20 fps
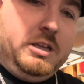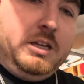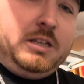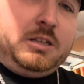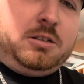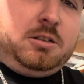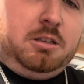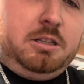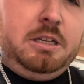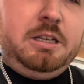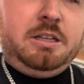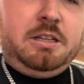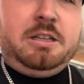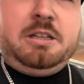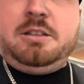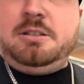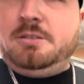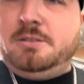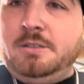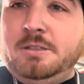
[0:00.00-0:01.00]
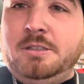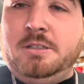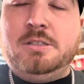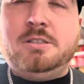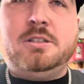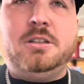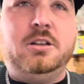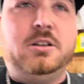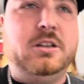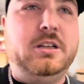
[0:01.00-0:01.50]
Escalade it
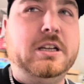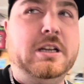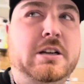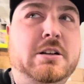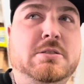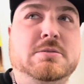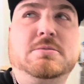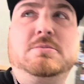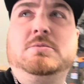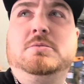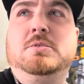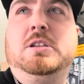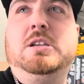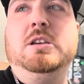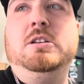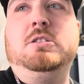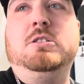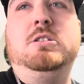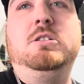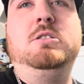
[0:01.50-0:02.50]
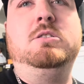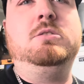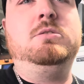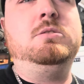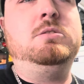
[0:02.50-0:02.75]
turned out killer.